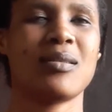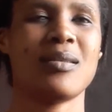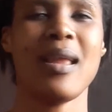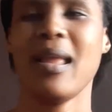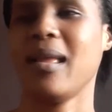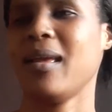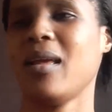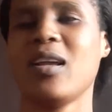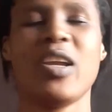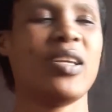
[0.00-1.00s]
Eh,
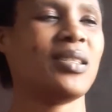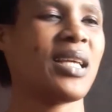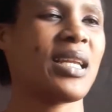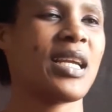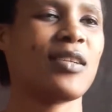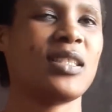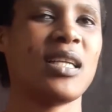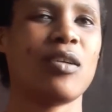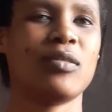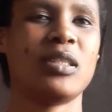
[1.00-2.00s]
he started casting
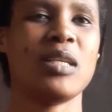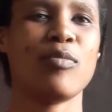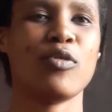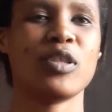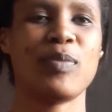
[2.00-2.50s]
out demons.